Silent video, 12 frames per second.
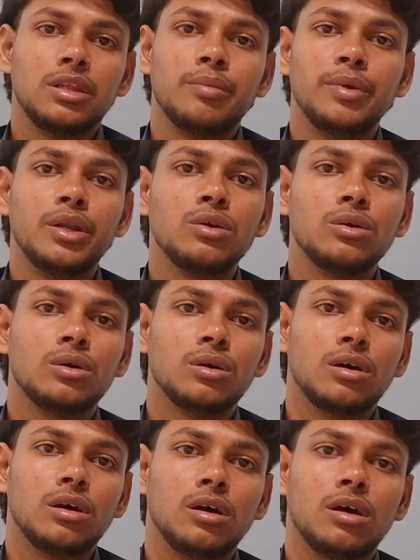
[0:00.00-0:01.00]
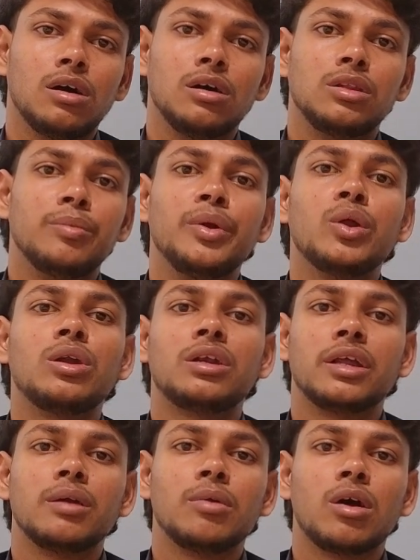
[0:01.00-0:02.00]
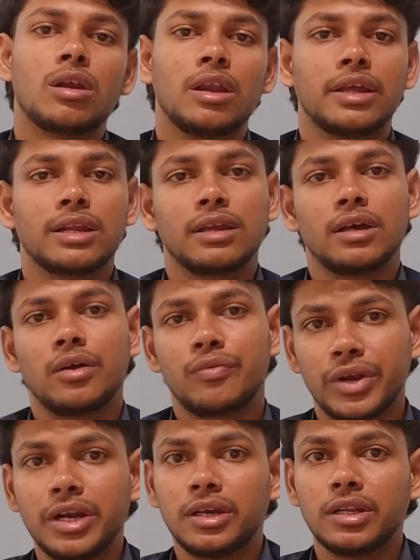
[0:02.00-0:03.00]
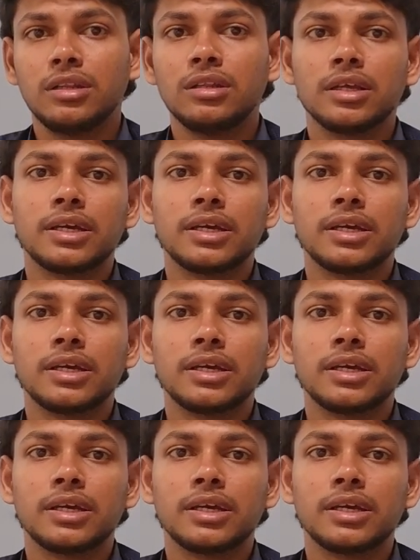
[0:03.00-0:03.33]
The menu and table are like the front end.